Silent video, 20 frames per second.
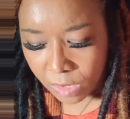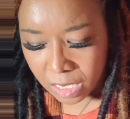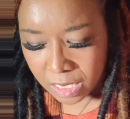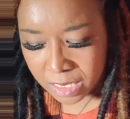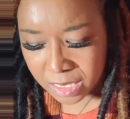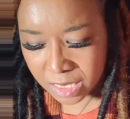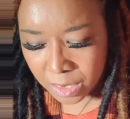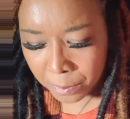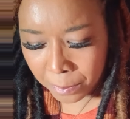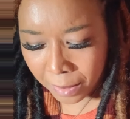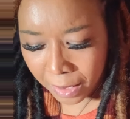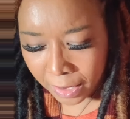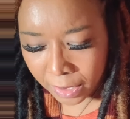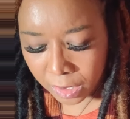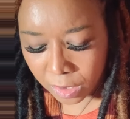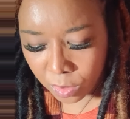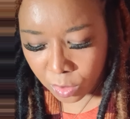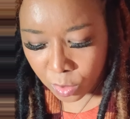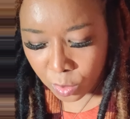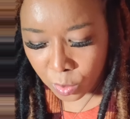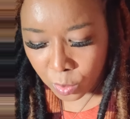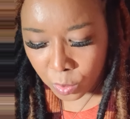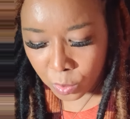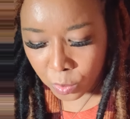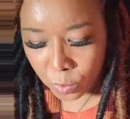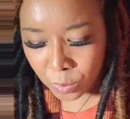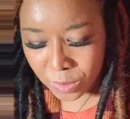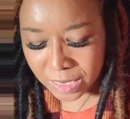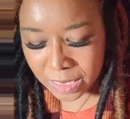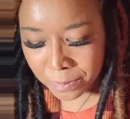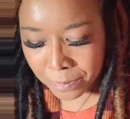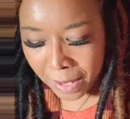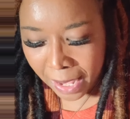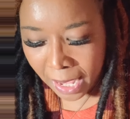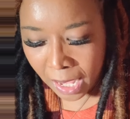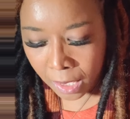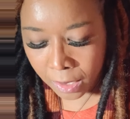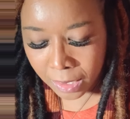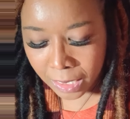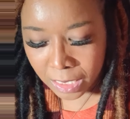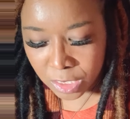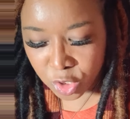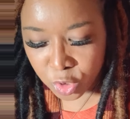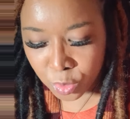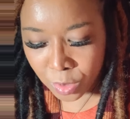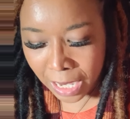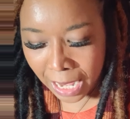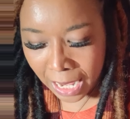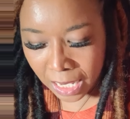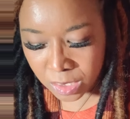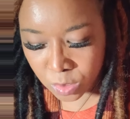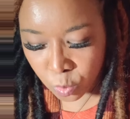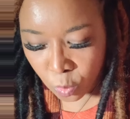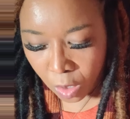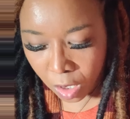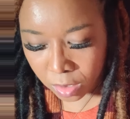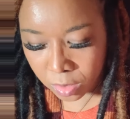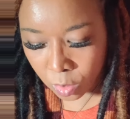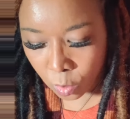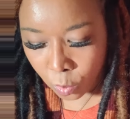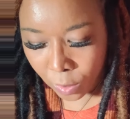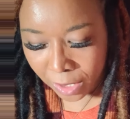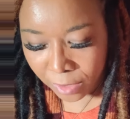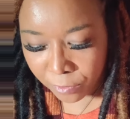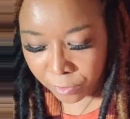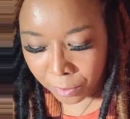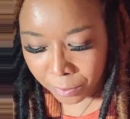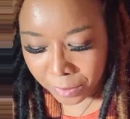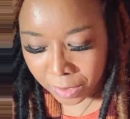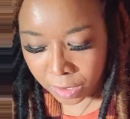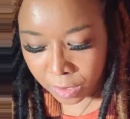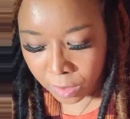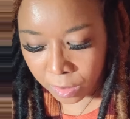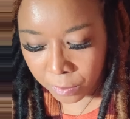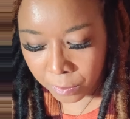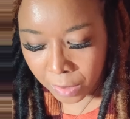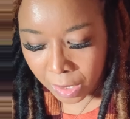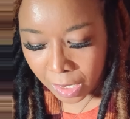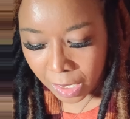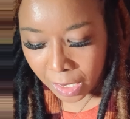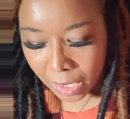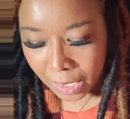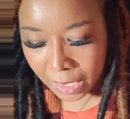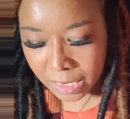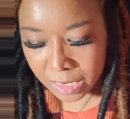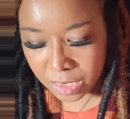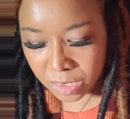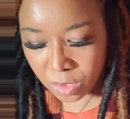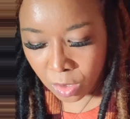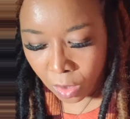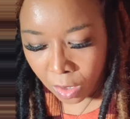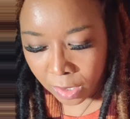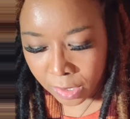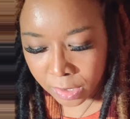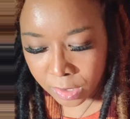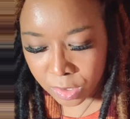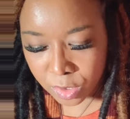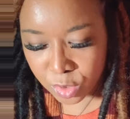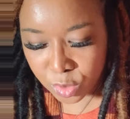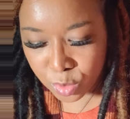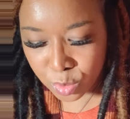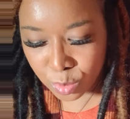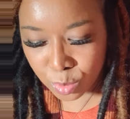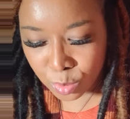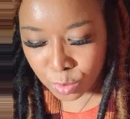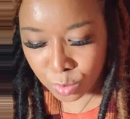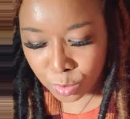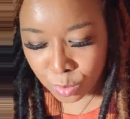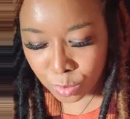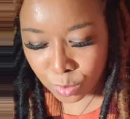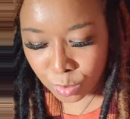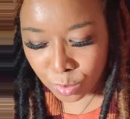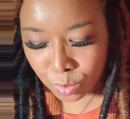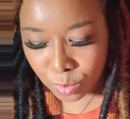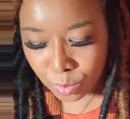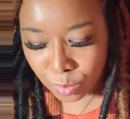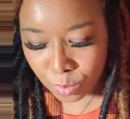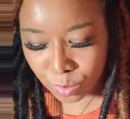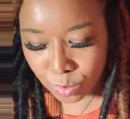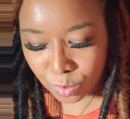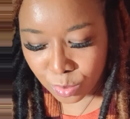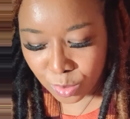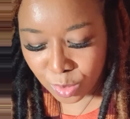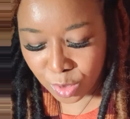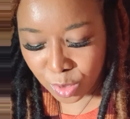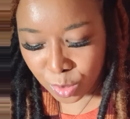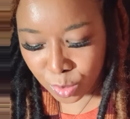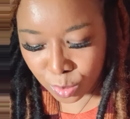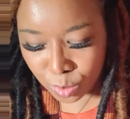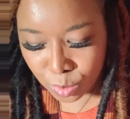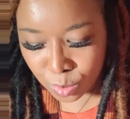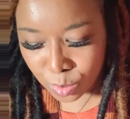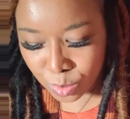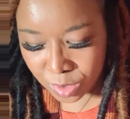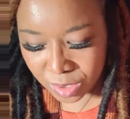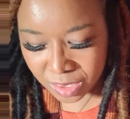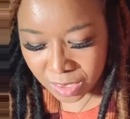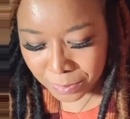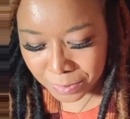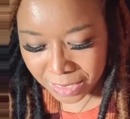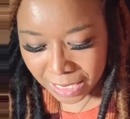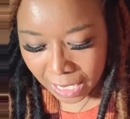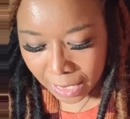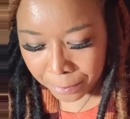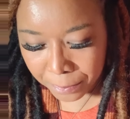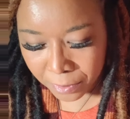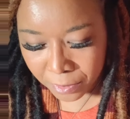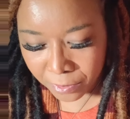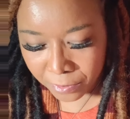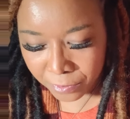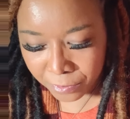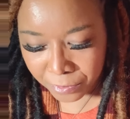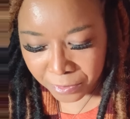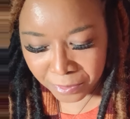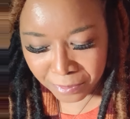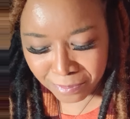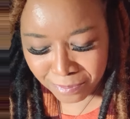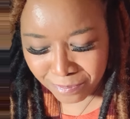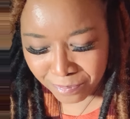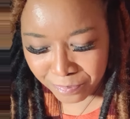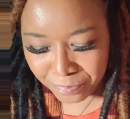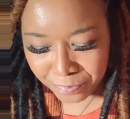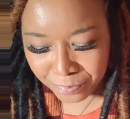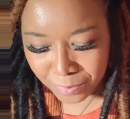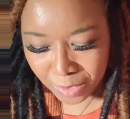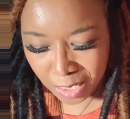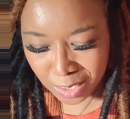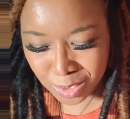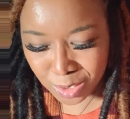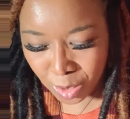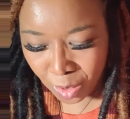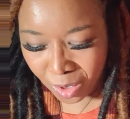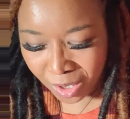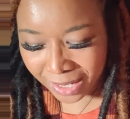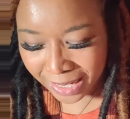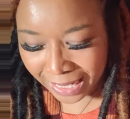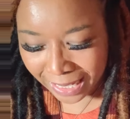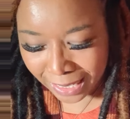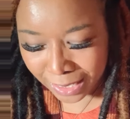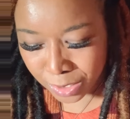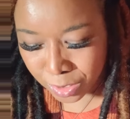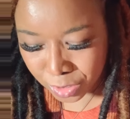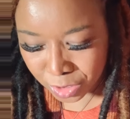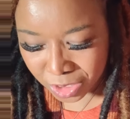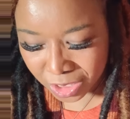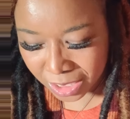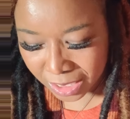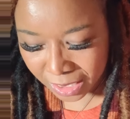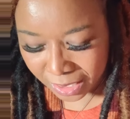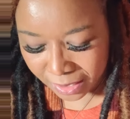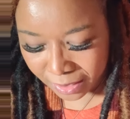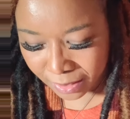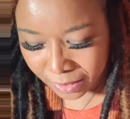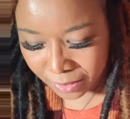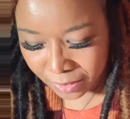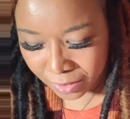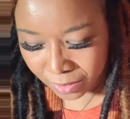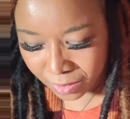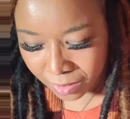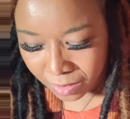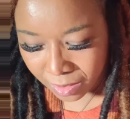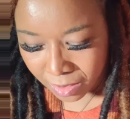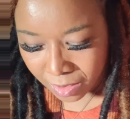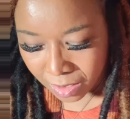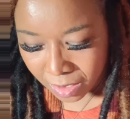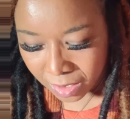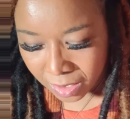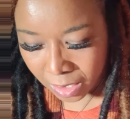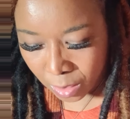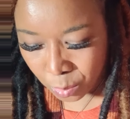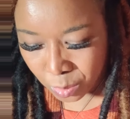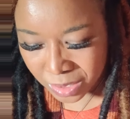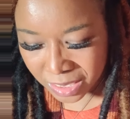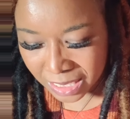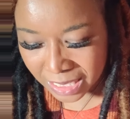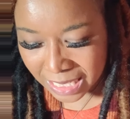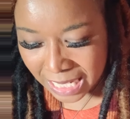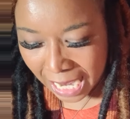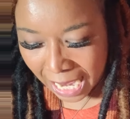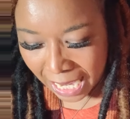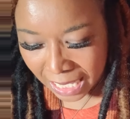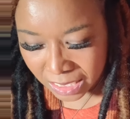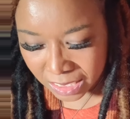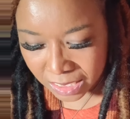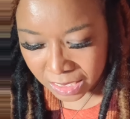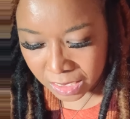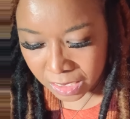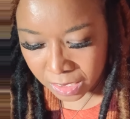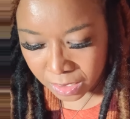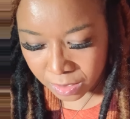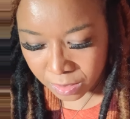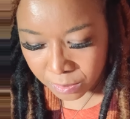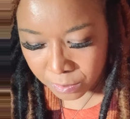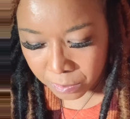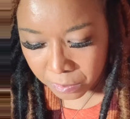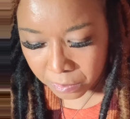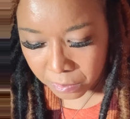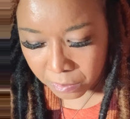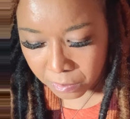somebody who was mad that you guys walked away from them is starting to lose some type of dark energy here that was attached to them.